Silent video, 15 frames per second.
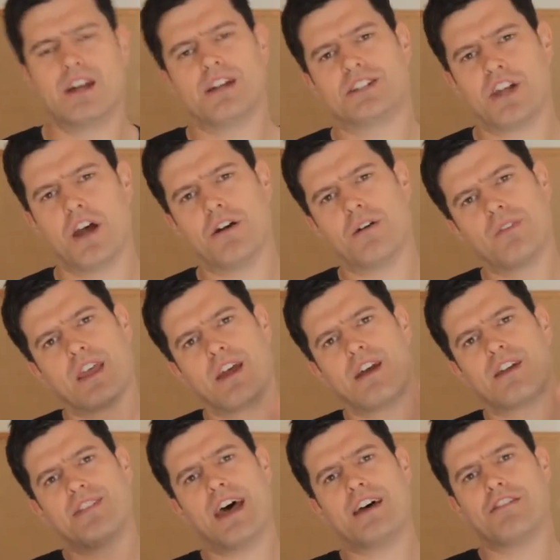So
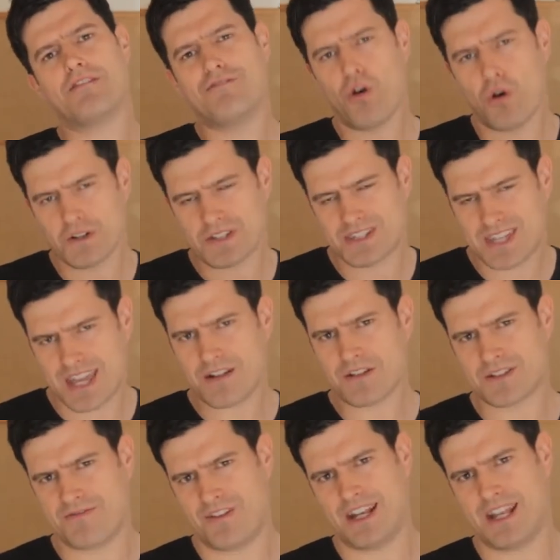they're the 4
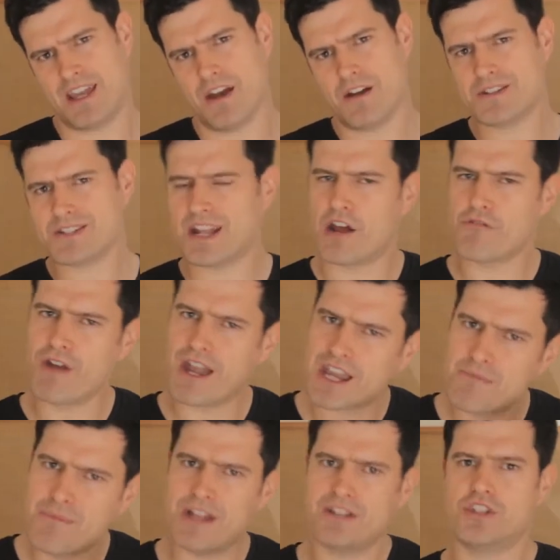skills videos, and I
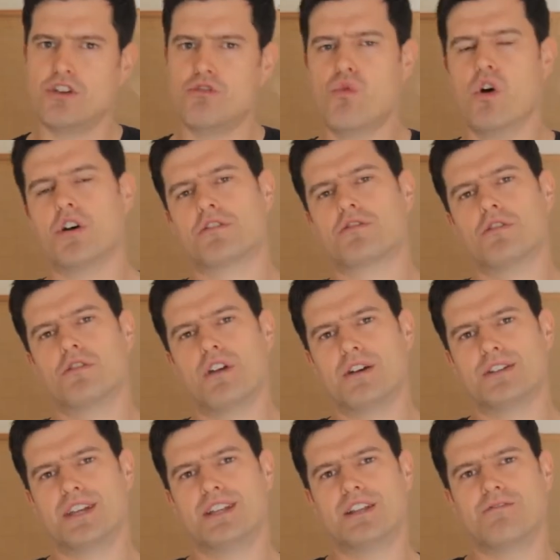recommend you work through
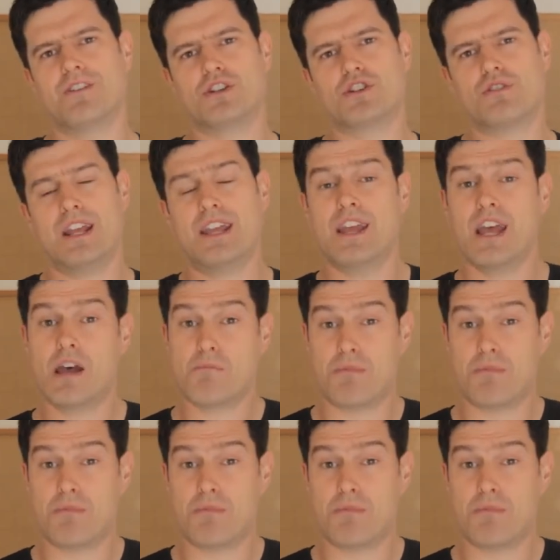those individually.